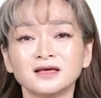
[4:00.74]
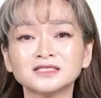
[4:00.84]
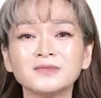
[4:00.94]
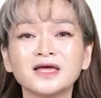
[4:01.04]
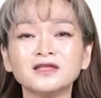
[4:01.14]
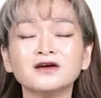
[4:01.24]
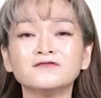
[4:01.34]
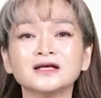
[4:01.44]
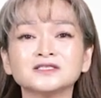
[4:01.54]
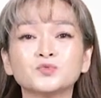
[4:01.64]
Because many
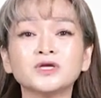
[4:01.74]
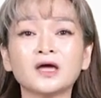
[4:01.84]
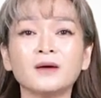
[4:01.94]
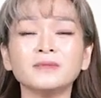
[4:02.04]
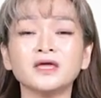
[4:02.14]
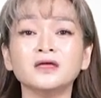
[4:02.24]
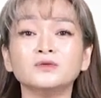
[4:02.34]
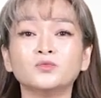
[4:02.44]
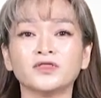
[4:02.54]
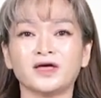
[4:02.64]
of us, we come
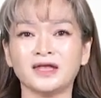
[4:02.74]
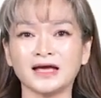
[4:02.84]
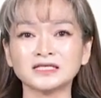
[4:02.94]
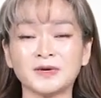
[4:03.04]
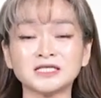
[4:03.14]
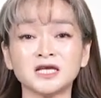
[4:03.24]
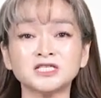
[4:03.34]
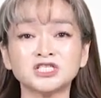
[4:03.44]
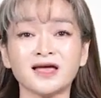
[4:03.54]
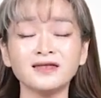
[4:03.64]
in with an
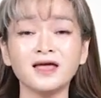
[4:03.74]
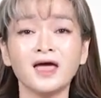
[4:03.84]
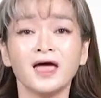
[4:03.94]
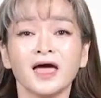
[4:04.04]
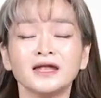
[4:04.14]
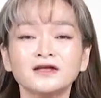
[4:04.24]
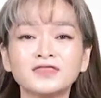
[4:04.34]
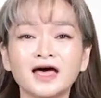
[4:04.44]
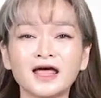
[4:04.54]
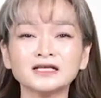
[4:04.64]
expectation, and if
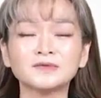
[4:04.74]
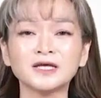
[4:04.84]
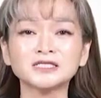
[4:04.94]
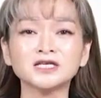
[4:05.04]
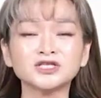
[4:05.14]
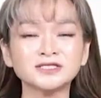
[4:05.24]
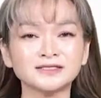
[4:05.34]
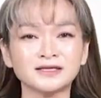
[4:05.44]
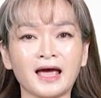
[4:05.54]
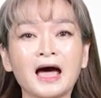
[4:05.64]
that expectation
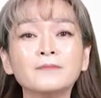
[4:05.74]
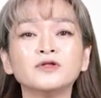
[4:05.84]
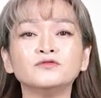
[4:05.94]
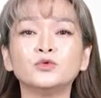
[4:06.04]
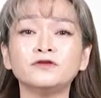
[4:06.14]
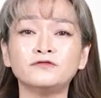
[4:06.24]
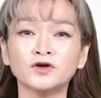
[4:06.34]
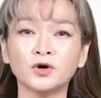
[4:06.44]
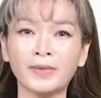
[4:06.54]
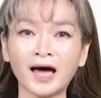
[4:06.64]
doesn't happen, we
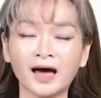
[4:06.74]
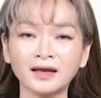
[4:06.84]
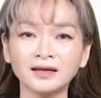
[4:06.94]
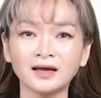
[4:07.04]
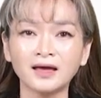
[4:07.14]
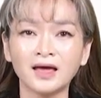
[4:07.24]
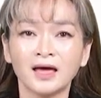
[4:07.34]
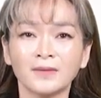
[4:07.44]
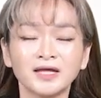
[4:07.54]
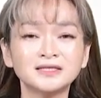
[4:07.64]
feel bad.
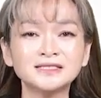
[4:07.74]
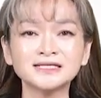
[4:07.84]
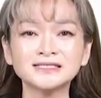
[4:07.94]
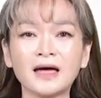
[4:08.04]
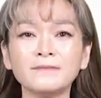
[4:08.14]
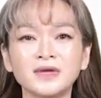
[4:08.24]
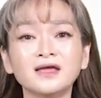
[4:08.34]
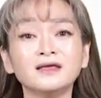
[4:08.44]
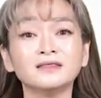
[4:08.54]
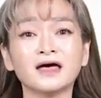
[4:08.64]
But does that
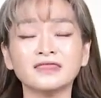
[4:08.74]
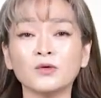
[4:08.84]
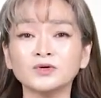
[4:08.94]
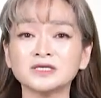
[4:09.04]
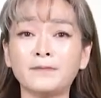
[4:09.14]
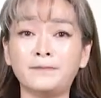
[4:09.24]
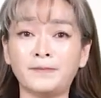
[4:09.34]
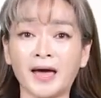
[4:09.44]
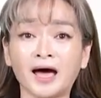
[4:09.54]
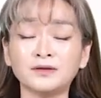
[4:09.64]
mean that that was a
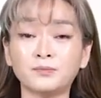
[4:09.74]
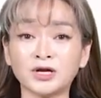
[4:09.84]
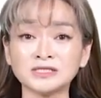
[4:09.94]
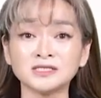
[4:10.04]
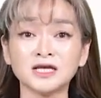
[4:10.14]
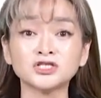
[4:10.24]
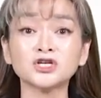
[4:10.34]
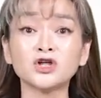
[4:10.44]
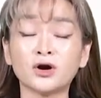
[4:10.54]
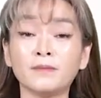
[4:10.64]
bad
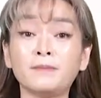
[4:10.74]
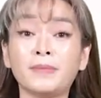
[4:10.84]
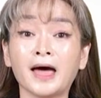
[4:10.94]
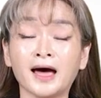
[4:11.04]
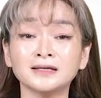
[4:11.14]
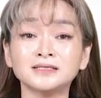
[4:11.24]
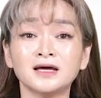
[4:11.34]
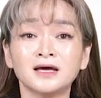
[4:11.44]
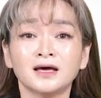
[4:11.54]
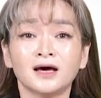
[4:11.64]
presentation or a bad
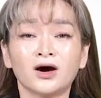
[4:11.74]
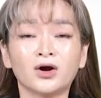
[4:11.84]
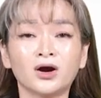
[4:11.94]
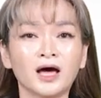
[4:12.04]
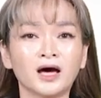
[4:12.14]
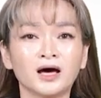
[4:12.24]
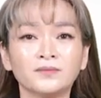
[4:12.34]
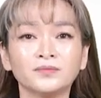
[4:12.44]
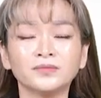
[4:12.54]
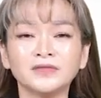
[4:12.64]
or
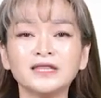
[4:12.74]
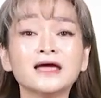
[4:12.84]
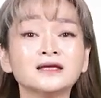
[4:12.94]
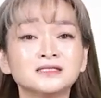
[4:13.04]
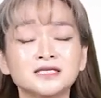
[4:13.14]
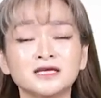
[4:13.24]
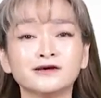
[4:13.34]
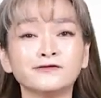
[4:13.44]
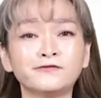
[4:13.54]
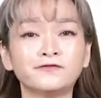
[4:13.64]

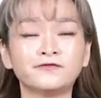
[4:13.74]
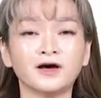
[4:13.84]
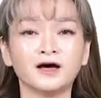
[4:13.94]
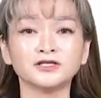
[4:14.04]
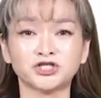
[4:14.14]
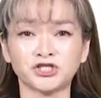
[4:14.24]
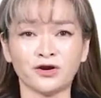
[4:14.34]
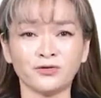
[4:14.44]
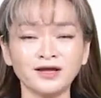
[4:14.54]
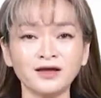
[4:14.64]
negative
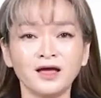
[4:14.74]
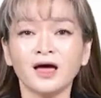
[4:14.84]
sharing?